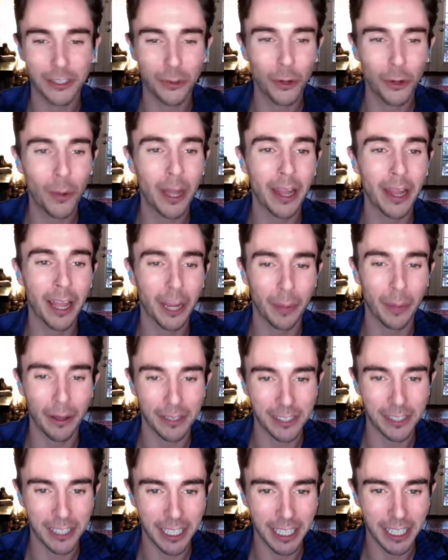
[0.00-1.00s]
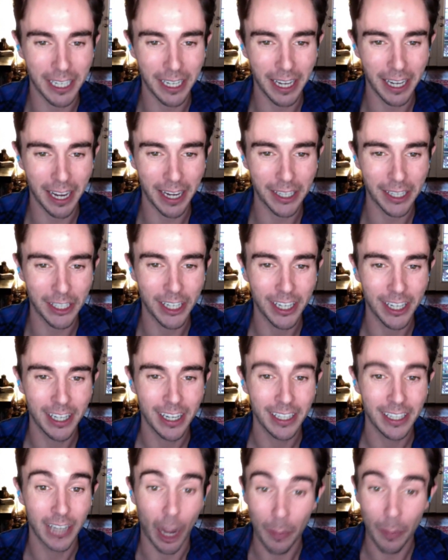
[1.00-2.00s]
So what do I like about C E H?
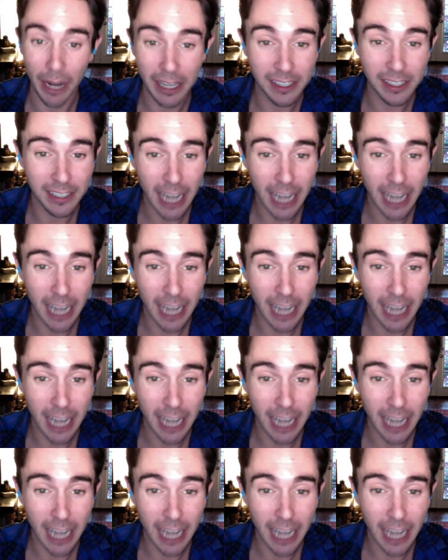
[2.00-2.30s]
Dominated